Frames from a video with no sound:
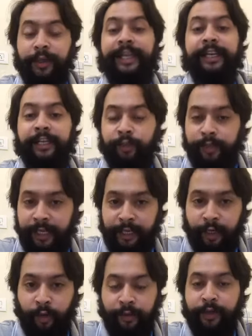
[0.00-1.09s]
really need to take
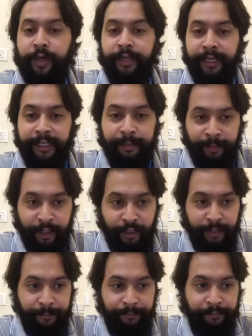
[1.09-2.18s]
care of when you're treating a patient.